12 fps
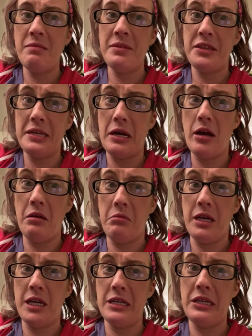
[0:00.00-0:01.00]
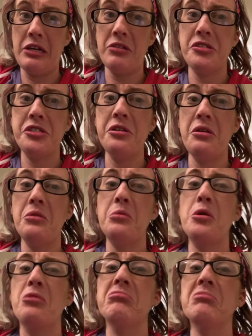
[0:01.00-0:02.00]
that they come in,
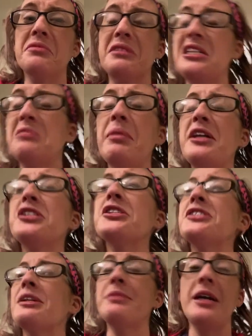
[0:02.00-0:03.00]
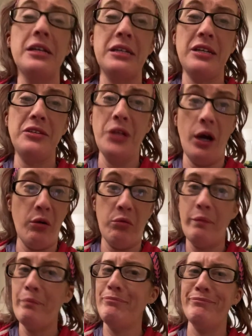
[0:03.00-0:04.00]
these patients, I'm telling you, no,
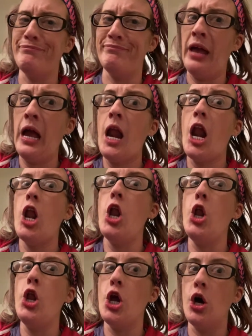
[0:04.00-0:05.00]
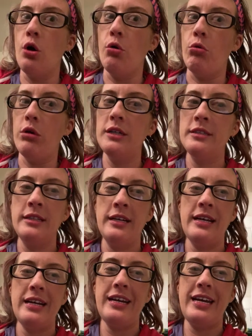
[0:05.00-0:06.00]
no.
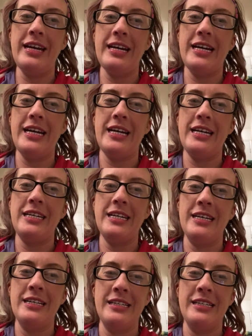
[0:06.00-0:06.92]
And